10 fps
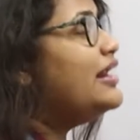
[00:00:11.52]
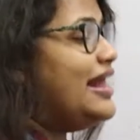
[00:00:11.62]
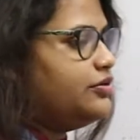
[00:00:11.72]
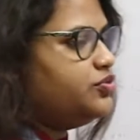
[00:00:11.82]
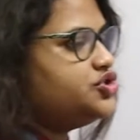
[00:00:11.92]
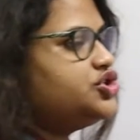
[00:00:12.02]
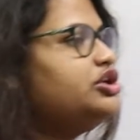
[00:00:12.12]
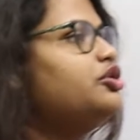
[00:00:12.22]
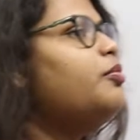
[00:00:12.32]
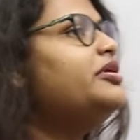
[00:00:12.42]
a language.
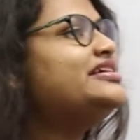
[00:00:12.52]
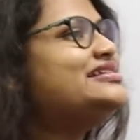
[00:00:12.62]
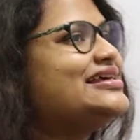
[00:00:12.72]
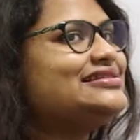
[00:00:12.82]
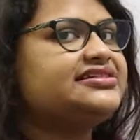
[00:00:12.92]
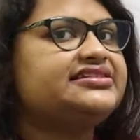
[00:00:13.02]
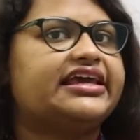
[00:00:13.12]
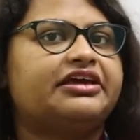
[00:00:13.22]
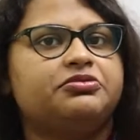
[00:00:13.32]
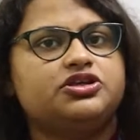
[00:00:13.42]
Idiomatic senses, they
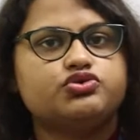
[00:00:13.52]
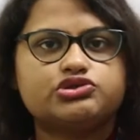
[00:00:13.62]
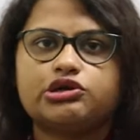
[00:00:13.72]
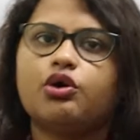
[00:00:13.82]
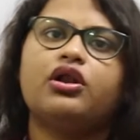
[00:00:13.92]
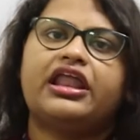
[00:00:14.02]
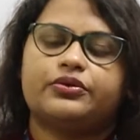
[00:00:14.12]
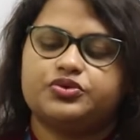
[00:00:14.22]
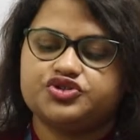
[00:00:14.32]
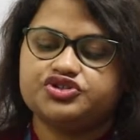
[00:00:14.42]
can be used in all
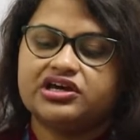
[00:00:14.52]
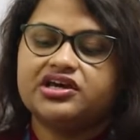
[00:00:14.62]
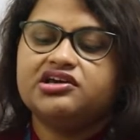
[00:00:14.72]
languages.